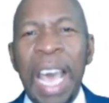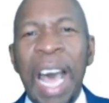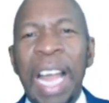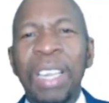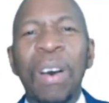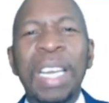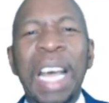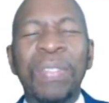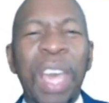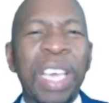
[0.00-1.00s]
And Lord,
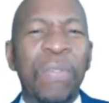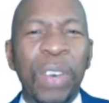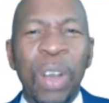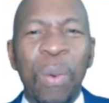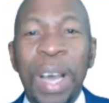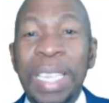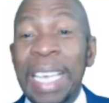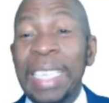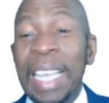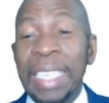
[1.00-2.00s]
I thank you for your word
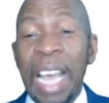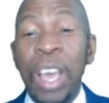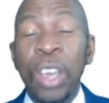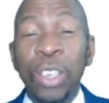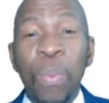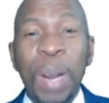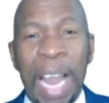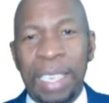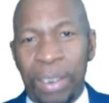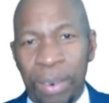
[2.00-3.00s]
that says that you will
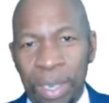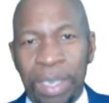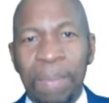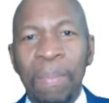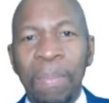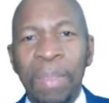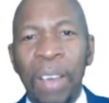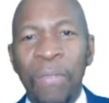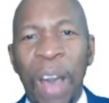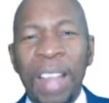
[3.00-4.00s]
answer us.
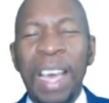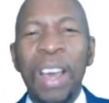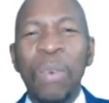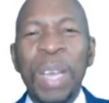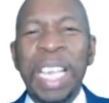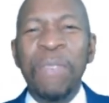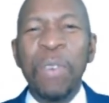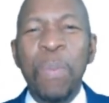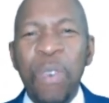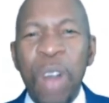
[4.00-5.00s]
Father, we give
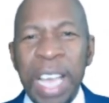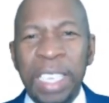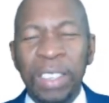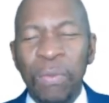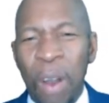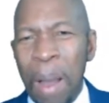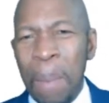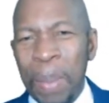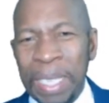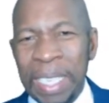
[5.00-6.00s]
you praise for our
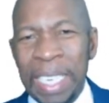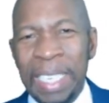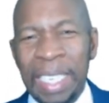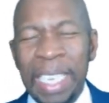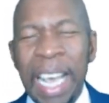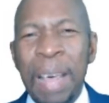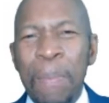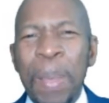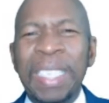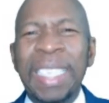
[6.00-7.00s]
businesses.
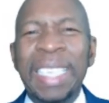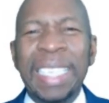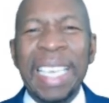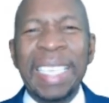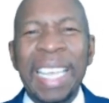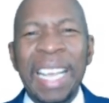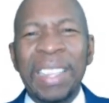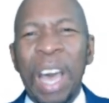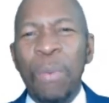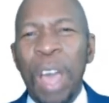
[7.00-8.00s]
Businesses
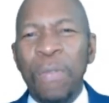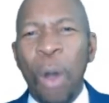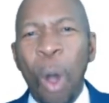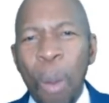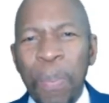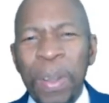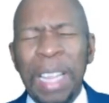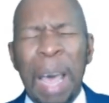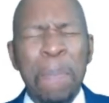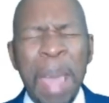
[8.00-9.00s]
that we have opened
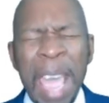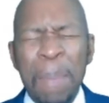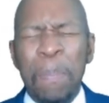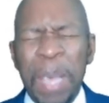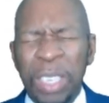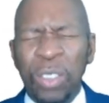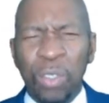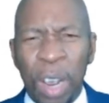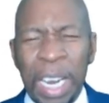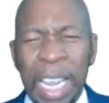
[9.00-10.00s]
that may be
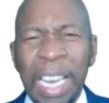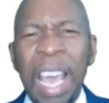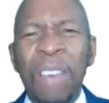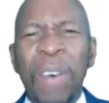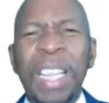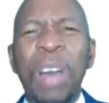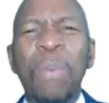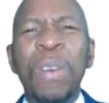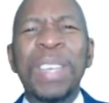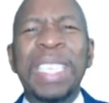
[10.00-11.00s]
struggling. Father,
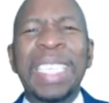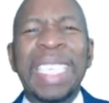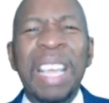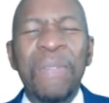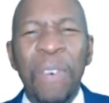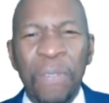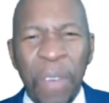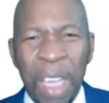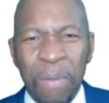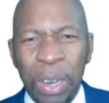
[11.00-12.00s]
we receive
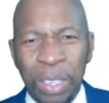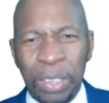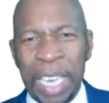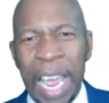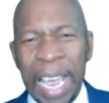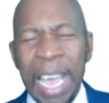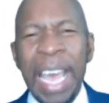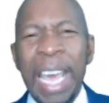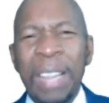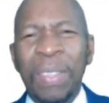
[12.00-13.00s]
favor today
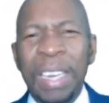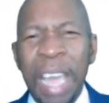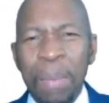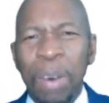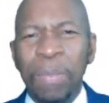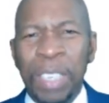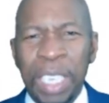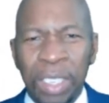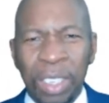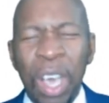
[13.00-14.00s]
in the name of
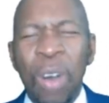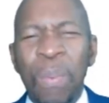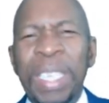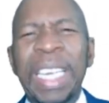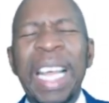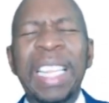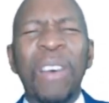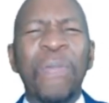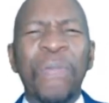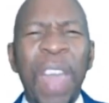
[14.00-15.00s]
Jesus. We say let
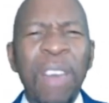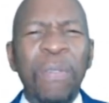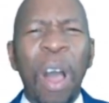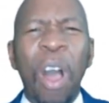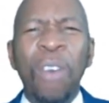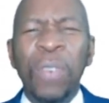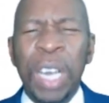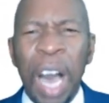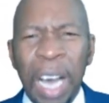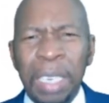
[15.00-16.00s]
the favor of
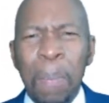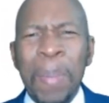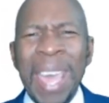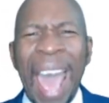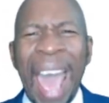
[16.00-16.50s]
God be